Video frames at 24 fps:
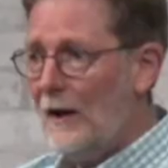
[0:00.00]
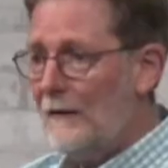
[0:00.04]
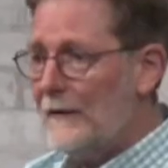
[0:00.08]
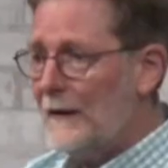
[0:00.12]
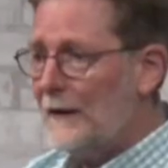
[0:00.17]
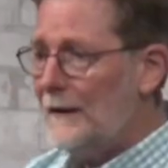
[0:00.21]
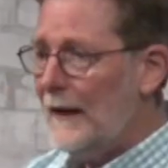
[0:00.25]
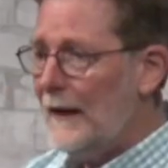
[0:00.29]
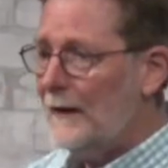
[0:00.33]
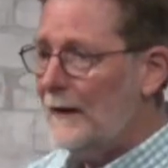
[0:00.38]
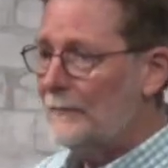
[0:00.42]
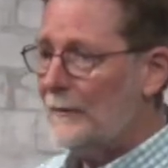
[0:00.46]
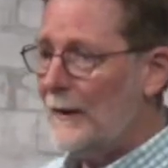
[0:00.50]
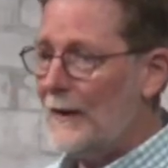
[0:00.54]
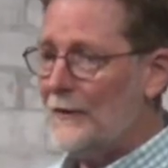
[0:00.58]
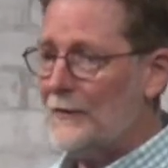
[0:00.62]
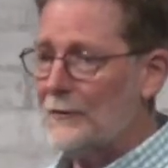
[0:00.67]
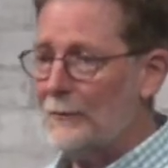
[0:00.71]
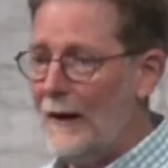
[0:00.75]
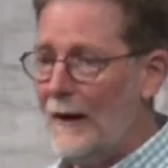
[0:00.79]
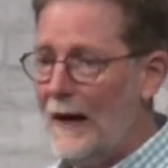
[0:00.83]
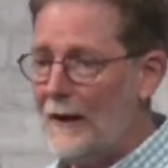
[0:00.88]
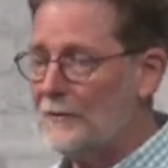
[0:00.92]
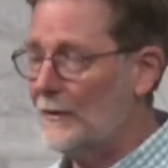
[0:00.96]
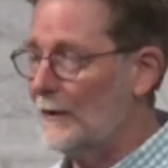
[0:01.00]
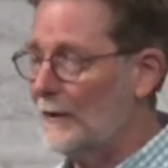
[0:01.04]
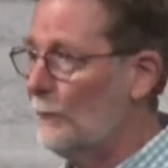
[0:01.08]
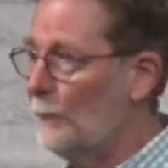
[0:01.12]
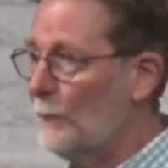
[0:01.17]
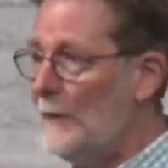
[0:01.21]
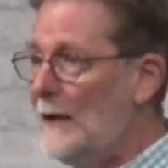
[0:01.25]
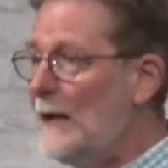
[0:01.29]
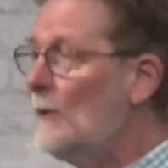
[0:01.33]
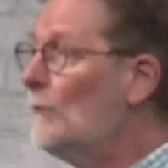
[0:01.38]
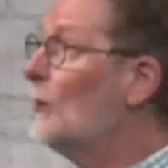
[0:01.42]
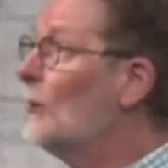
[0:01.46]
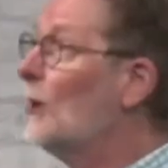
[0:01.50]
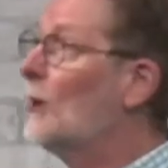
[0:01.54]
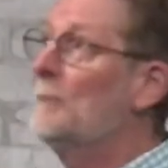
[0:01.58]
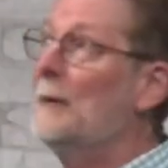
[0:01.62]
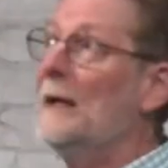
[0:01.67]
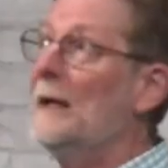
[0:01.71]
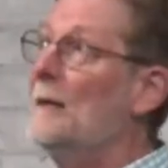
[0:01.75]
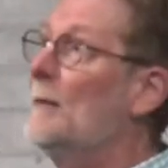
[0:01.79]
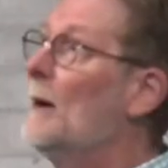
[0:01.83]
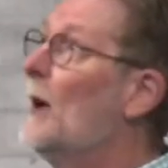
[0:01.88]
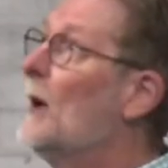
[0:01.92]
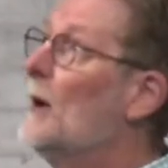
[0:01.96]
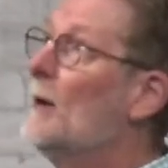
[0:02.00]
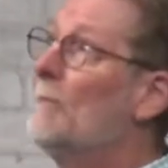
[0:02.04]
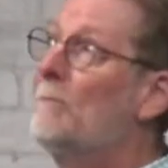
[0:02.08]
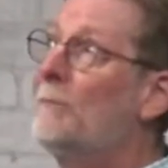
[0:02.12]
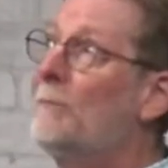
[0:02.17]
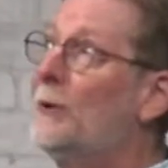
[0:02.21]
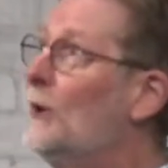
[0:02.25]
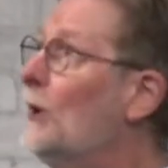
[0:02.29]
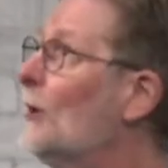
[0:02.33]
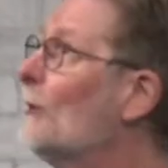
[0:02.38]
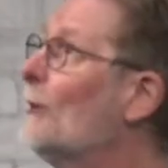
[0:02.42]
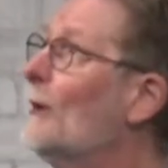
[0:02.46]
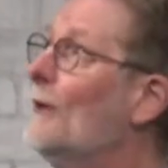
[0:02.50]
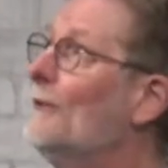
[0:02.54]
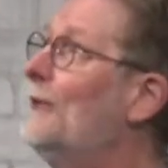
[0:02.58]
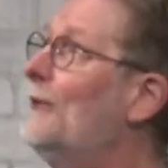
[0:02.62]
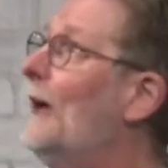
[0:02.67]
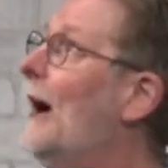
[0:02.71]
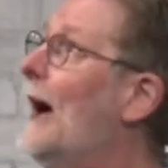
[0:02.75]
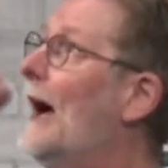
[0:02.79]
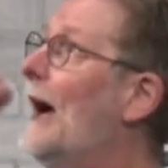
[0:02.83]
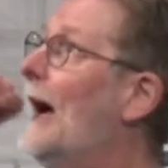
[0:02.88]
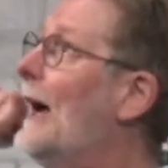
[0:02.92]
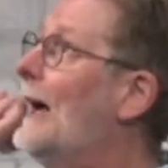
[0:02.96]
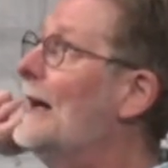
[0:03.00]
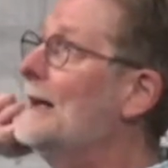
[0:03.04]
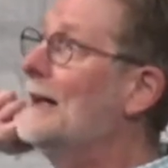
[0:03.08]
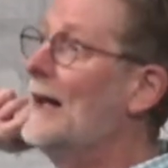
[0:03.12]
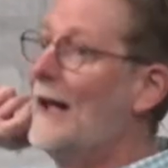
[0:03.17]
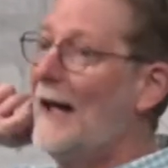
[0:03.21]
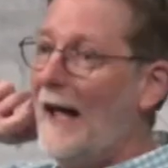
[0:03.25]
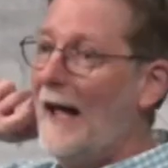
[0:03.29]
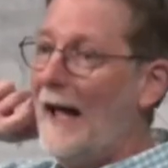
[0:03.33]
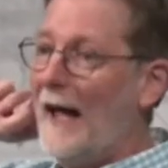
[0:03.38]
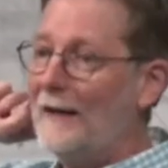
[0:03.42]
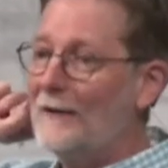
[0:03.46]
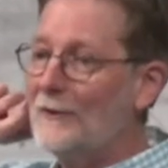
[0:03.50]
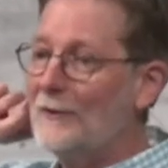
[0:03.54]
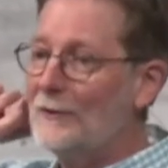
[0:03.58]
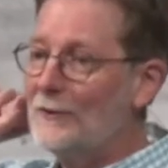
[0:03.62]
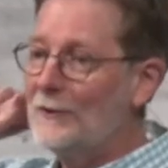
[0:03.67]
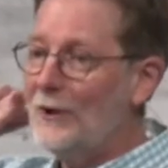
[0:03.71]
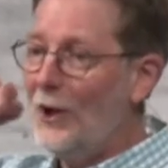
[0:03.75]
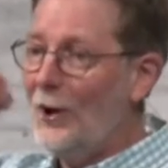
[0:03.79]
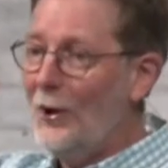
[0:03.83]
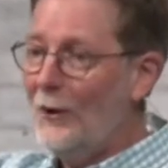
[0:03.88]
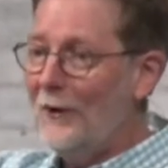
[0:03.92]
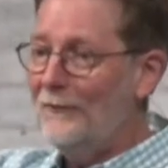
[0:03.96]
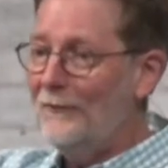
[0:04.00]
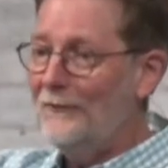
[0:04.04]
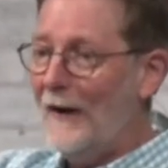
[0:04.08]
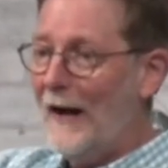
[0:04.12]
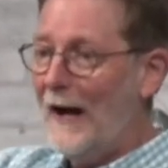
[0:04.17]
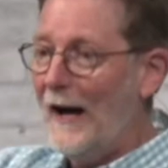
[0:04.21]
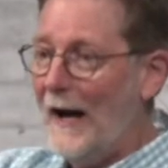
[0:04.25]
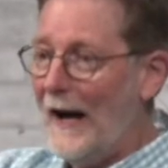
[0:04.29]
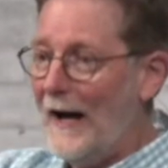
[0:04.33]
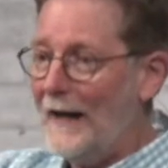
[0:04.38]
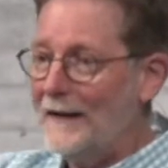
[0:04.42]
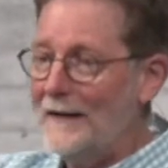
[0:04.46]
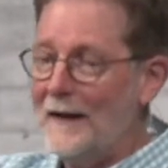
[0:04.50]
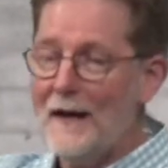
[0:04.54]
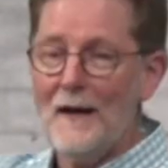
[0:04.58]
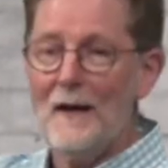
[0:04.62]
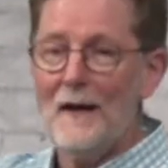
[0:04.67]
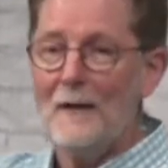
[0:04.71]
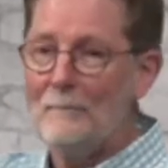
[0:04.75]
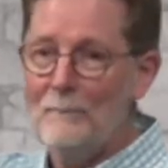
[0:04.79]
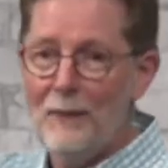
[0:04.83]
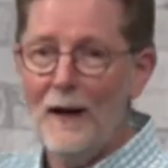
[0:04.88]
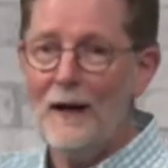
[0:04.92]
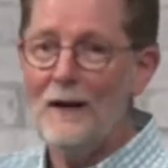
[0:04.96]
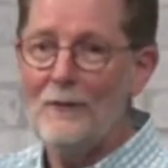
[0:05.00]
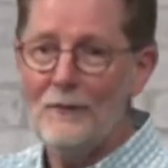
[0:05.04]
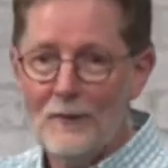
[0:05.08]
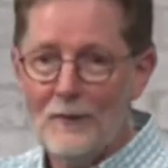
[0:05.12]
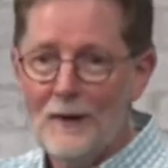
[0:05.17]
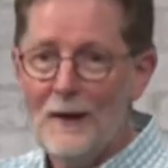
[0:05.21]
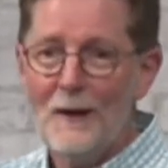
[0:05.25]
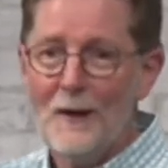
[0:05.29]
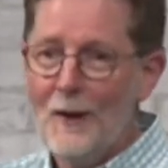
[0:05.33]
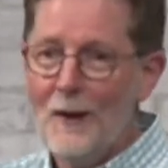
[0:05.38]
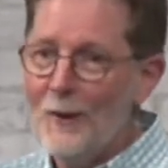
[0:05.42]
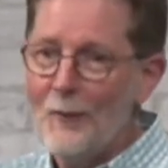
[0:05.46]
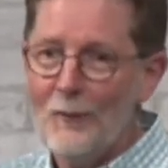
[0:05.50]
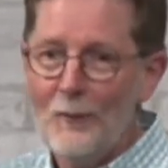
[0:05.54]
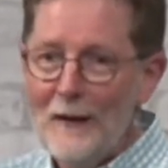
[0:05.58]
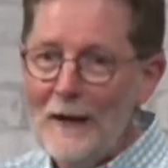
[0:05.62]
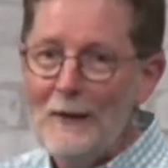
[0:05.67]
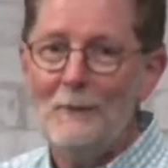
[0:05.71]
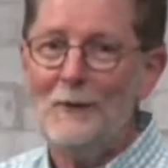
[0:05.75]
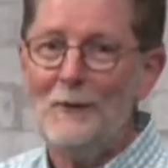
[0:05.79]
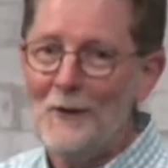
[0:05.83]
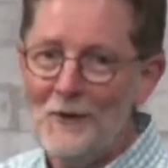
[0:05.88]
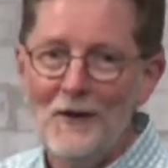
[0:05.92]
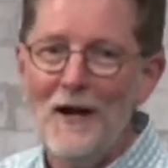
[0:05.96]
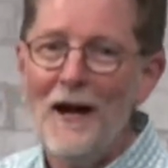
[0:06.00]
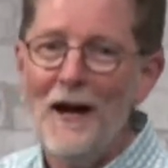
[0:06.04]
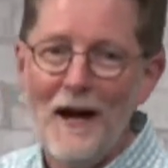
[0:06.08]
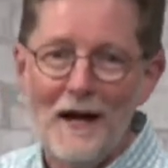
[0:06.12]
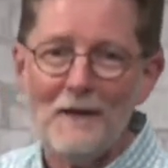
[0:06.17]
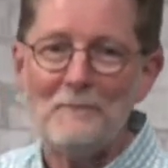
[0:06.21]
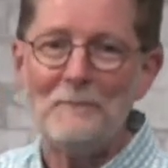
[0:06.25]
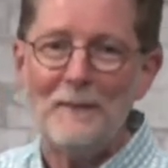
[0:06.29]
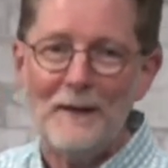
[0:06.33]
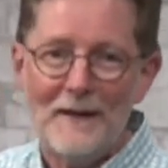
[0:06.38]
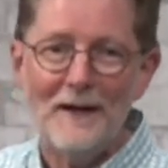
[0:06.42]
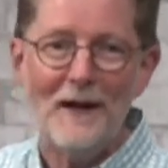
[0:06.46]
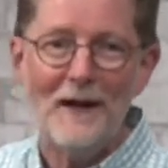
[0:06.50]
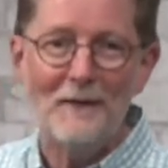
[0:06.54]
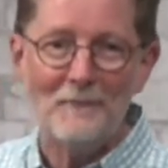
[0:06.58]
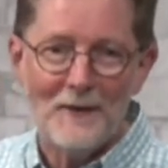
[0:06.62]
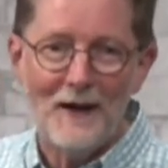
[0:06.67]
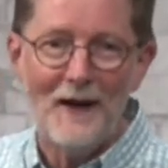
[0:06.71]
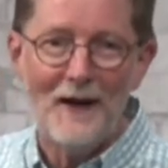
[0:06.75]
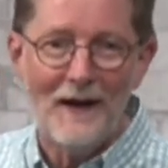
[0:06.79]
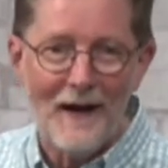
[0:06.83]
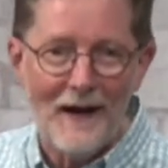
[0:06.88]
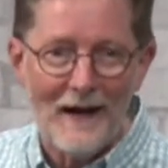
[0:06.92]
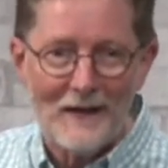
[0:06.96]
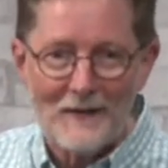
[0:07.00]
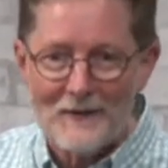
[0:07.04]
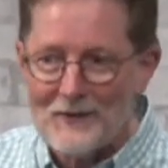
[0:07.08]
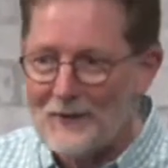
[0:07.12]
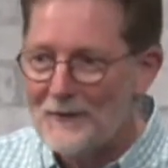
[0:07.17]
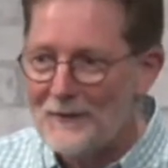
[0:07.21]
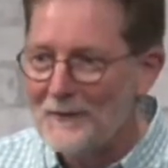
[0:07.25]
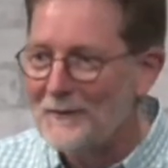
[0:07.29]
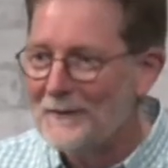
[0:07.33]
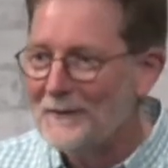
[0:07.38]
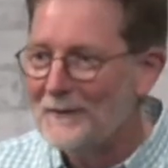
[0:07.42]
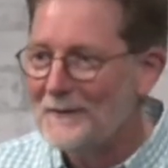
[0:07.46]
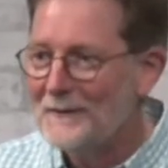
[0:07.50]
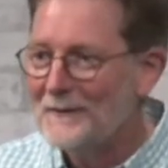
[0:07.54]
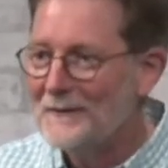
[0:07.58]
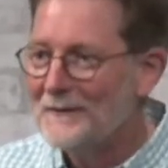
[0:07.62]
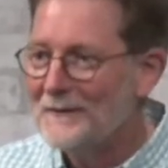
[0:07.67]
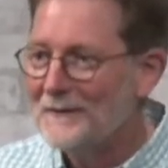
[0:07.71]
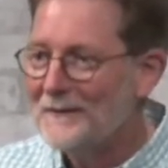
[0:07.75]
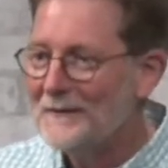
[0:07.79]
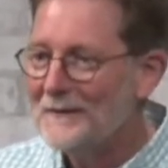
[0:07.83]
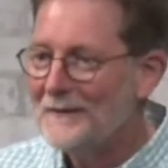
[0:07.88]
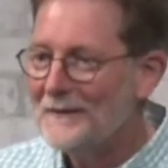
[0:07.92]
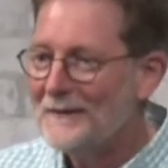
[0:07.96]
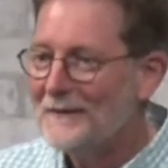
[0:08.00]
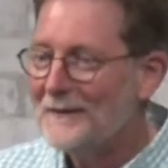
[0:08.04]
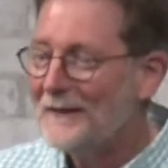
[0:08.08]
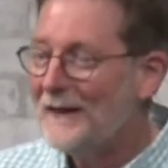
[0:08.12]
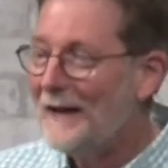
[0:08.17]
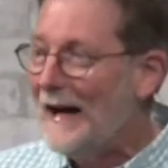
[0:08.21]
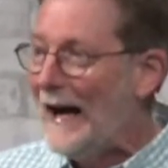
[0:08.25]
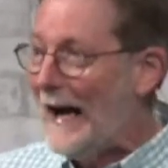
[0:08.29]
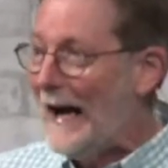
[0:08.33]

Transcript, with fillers: day of resurrection, we will be purified and glorified, but we will not become gods. Our